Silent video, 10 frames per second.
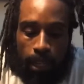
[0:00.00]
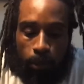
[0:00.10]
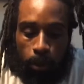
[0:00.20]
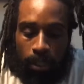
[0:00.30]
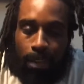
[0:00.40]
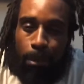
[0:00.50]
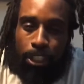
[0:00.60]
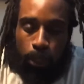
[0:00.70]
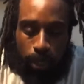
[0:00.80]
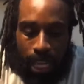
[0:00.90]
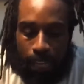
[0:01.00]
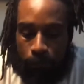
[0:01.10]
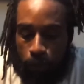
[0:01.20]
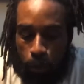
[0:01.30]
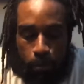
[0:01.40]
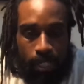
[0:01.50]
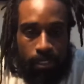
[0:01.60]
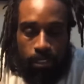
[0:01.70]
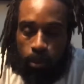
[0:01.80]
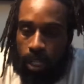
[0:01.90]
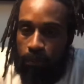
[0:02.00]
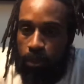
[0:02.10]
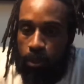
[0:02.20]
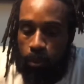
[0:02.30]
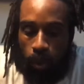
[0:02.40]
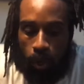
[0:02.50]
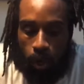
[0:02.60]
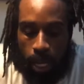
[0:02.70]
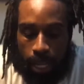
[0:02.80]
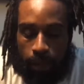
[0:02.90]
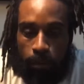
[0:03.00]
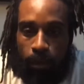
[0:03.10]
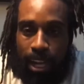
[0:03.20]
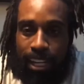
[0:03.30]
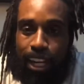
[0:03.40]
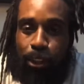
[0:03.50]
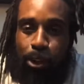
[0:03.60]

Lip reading: When you think about your life, your business, whatever you are at right now,